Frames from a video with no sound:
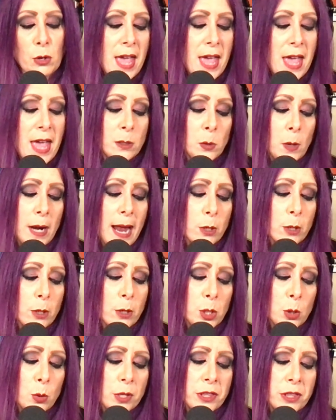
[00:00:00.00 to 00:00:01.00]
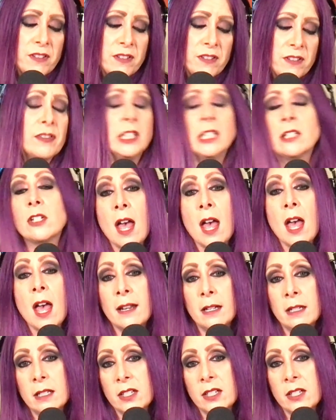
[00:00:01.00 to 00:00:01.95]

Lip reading: that's what I would do with the Viva La Donna,